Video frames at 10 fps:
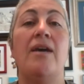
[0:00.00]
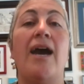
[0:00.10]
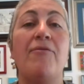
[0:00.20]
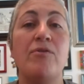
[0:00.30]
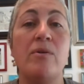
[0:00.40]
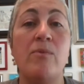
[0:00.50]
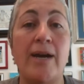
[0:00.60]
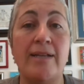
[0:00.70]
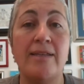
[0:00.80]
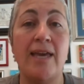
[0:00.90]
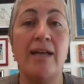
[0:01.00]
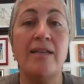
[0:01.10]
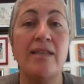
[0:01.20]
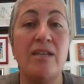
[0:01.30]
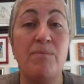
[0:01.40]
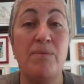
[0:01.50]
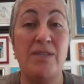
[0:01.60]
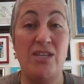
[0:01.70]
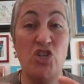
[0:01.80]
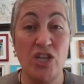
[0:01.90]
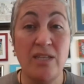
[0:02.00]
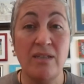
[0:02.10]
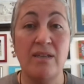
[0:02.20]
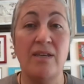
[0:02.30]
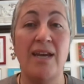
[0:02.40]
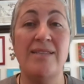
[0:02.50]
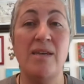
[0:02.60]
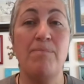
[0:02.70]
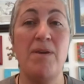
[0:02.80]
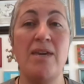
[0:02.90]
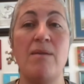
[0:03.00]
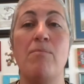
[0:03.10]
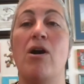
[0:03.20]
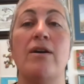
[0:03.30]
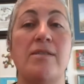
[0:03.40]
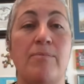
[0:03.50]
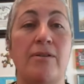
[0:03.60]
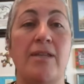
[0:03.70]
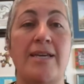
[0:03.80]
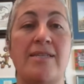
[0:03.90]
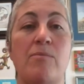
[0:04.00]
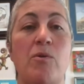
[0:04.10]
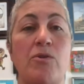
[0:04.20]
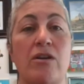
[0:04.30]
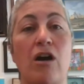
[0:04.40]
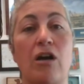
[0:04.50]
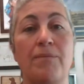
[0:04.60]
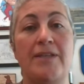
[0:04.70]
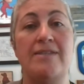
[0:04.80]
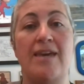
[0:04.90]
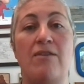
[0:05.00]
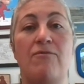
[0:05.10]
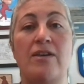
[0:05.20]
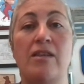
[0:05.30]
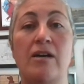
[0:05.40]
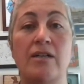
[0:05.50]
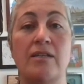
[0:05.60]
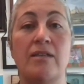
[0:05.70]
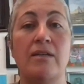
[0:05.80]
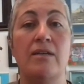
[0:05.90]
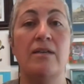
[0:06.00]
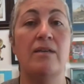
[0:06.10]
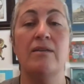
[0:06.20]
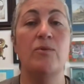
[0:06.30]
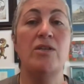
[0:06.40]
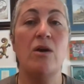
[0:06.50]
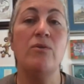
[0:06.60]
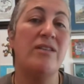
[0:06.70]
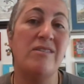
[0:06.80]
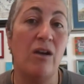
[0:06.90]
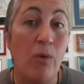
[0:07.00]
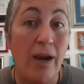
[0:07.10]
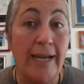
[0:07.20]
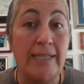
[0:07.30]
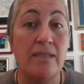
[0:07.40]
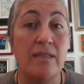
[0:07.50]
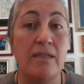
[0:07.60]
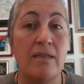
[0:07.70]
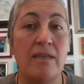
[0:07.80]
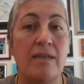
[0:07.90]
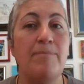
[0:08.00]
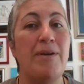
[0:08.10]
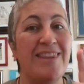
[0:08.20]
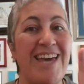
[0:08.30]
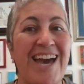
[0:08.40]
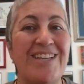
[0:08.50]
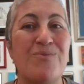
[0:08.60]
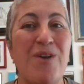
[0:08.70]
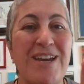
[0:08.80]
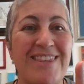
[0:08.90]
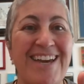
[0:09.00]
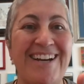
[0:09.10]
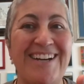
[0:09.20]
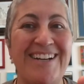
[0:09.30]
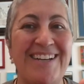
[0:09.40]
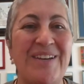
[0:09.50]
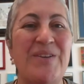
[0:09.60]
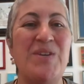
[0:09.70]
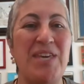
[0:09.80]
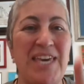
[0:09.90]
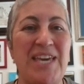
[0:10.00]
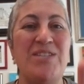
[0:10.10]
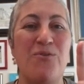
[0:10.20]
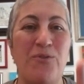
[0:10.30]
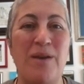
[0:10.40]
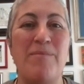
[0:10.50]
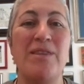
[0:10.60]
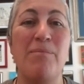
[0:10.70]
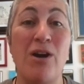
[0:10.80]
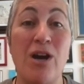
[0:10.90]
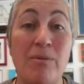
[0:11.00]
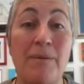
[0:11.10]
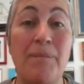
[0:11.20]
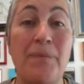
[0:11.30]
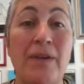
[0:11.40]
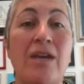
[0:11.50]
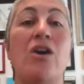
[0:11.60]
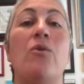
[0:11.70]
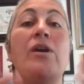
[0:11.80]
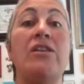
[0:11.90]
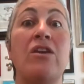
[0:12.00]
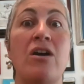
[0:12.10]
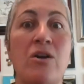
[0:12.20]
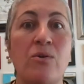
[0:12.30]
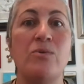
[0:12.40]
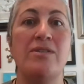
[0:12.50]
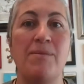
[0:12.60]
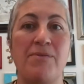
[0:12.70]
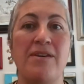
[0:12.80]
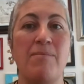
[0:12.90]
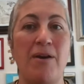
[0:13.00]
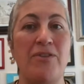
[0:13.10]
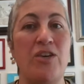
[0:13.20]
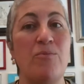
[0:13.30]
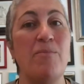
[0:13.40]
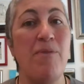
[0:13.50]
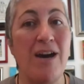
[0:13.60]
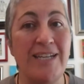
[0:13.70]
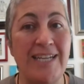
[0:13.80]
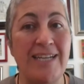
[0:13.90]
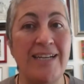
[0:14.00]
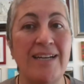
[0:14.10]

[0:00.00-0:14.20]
After a while, the calculated position ends up being impossible, like someone with an arm that's 10 feet long. We know that's not right. But that, right there, is a key to framing the problem. We know something about the human body.